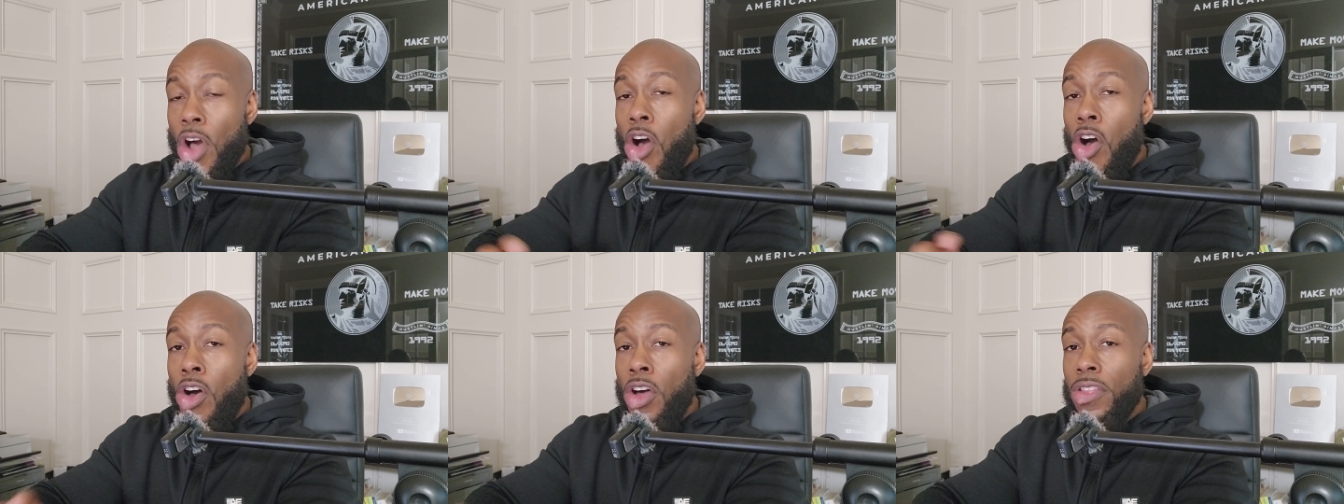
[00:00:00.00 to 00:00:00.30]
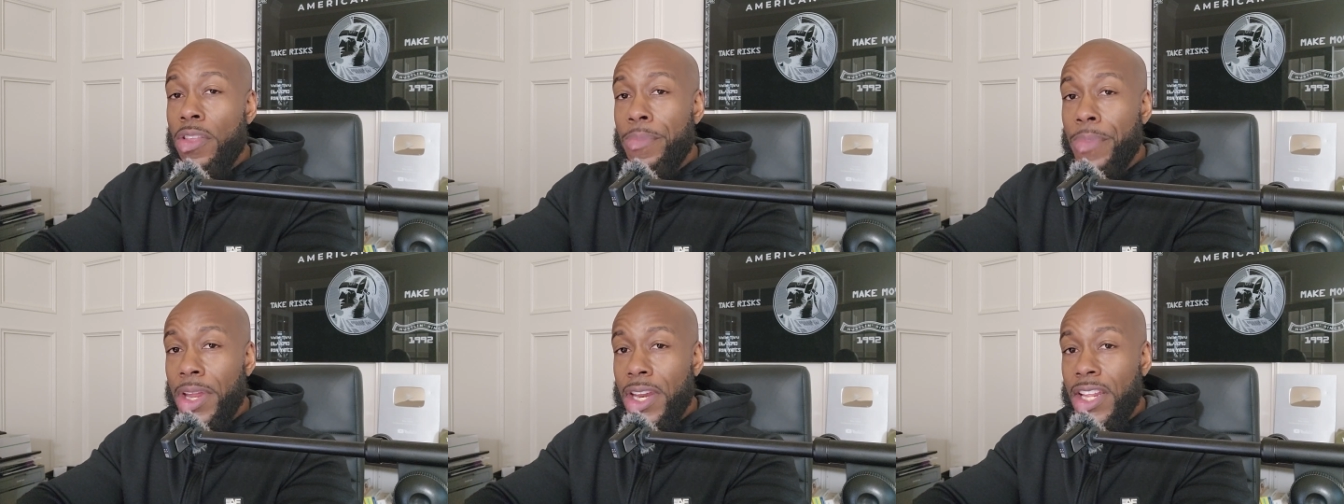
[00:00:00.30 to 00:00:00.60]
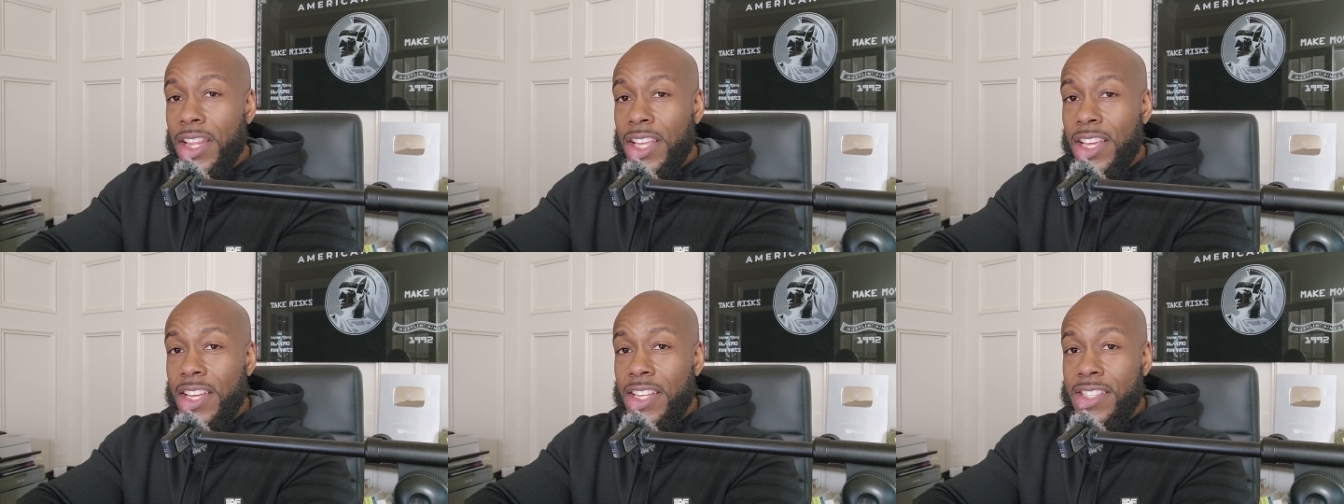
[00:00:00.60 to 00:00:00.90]
all the money
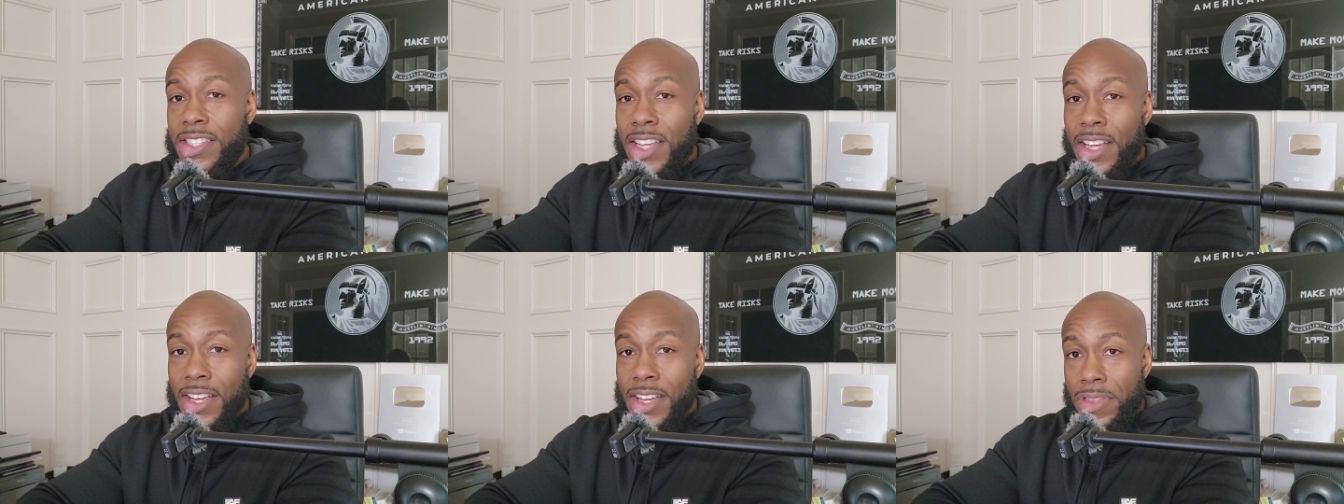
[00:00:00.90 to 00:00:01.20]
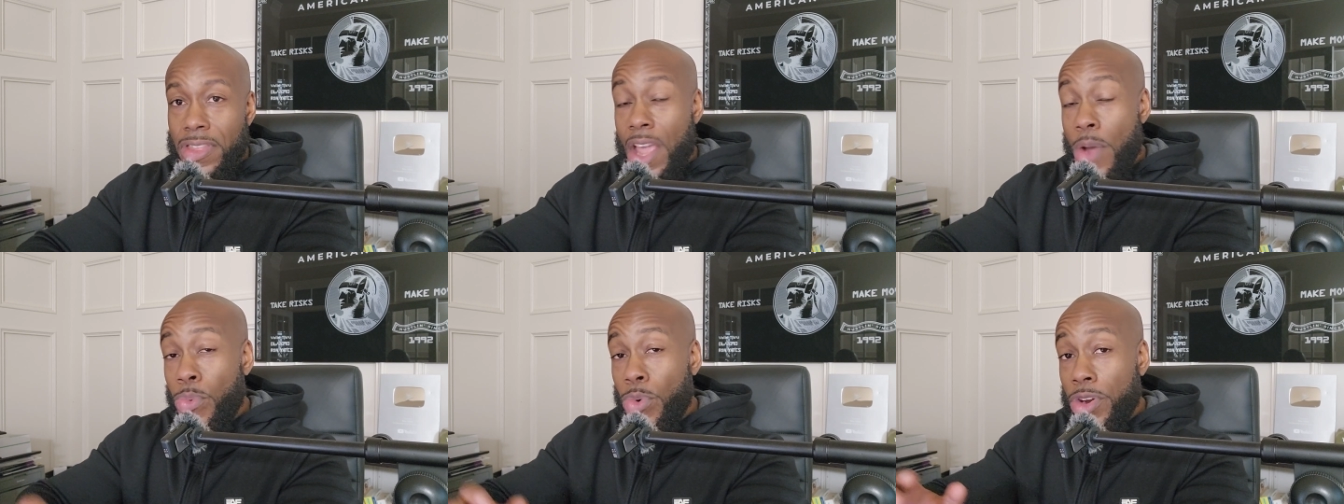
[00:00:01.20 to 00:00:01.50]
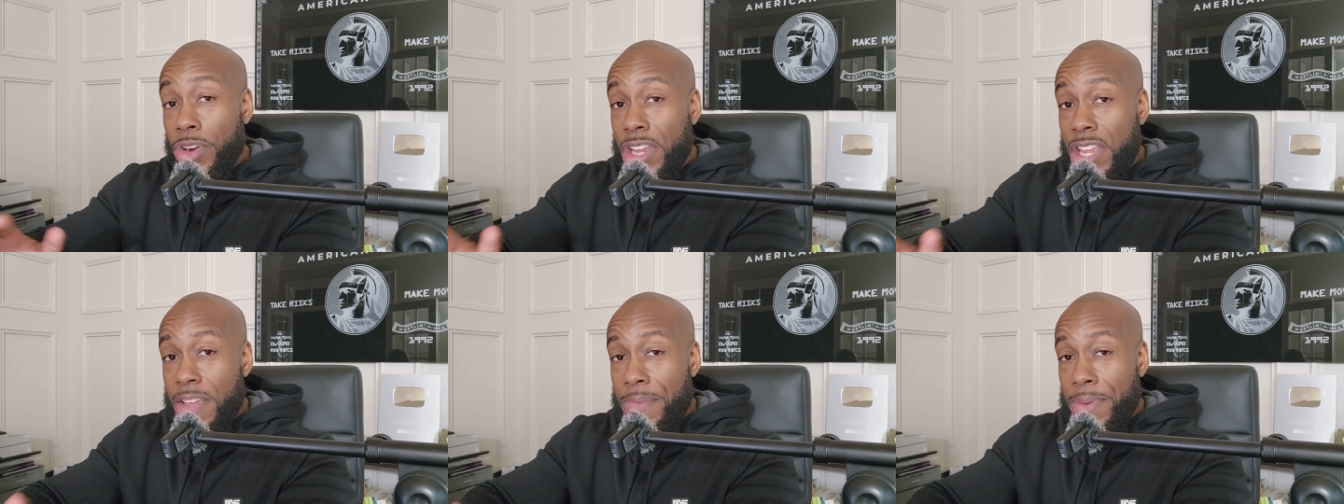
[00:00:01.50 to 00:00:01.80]
leads that
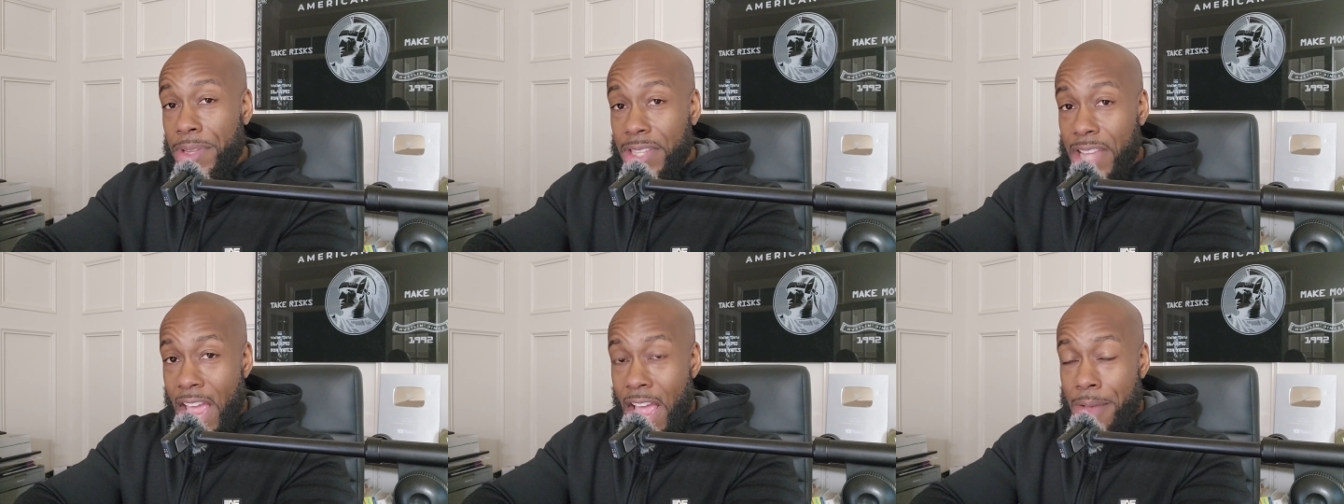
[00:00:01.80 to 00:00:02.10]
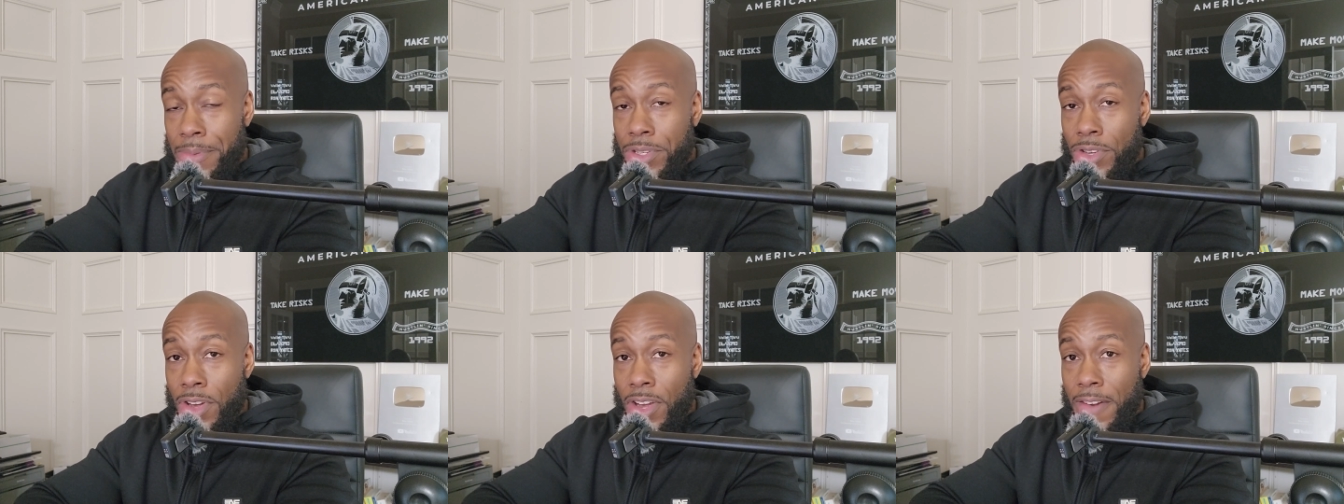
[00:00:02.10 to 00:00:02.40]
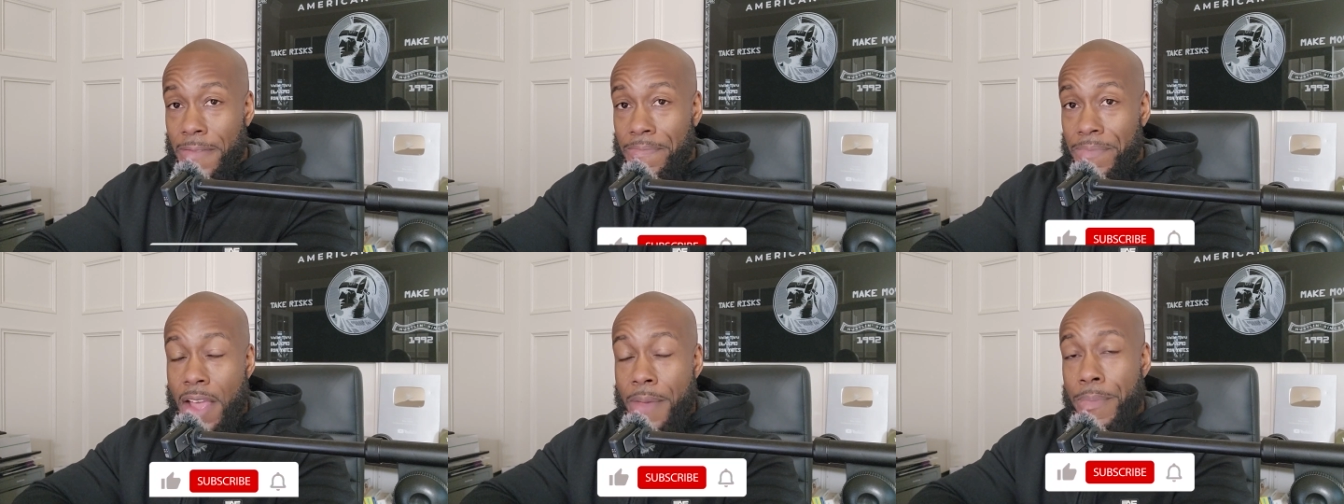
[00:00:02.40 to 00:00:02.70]
we're keeping tabs on.